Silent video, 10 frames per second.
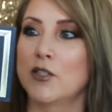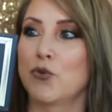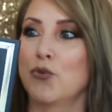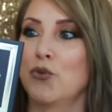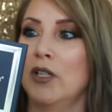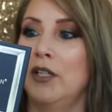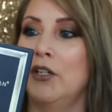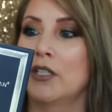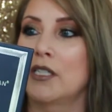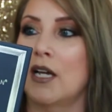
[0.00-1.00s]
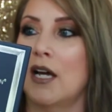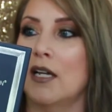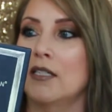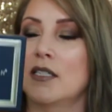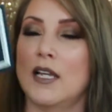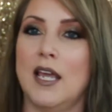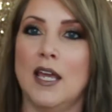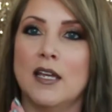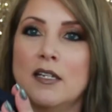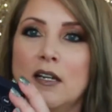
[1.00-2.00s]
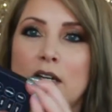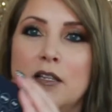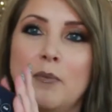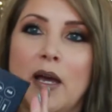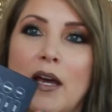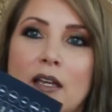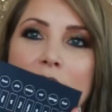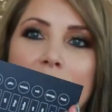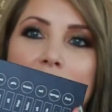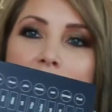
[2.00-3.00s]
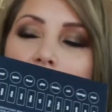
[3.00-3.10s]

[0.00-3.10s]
is really good size. And on the back, they give